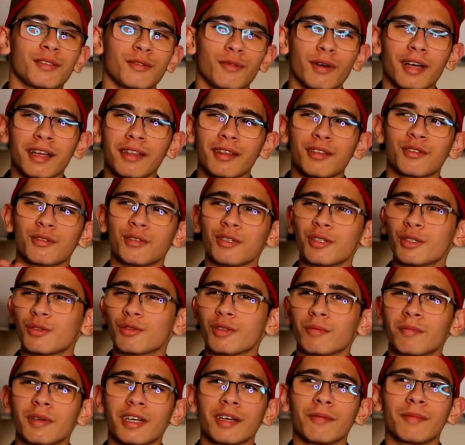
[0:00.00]
So while the
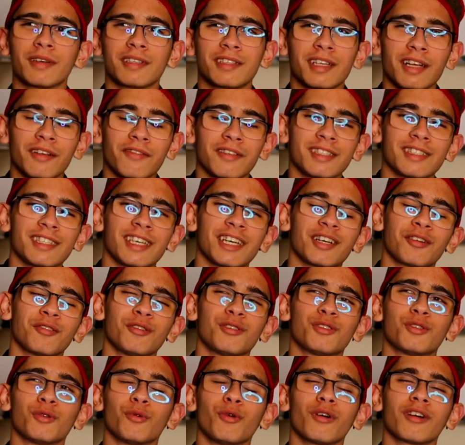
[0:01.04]
students were playing, myself and Sheikh,
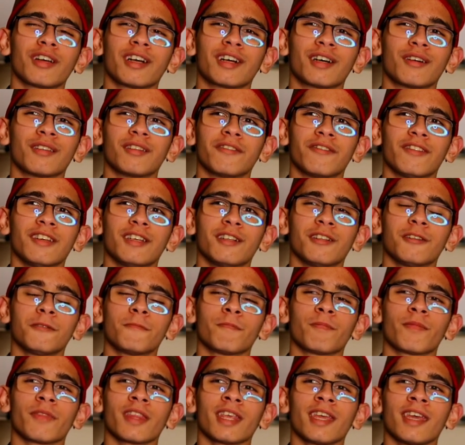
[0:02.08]
we used to walk around the
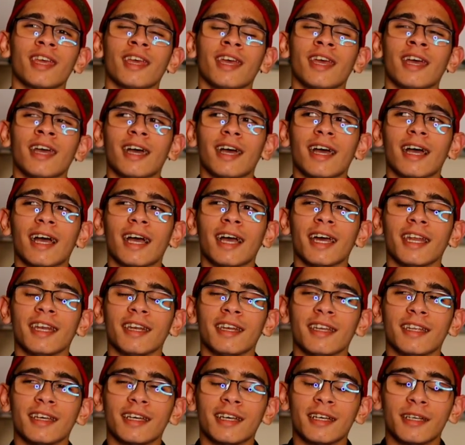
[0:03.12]
field.
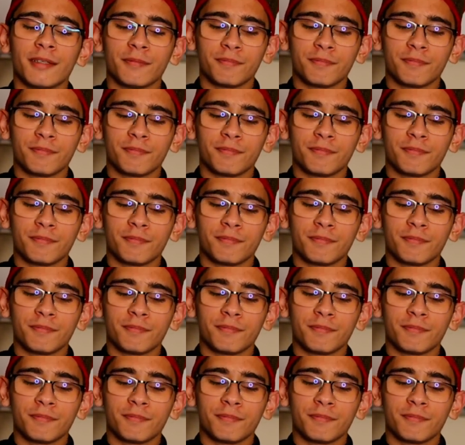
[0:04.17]
And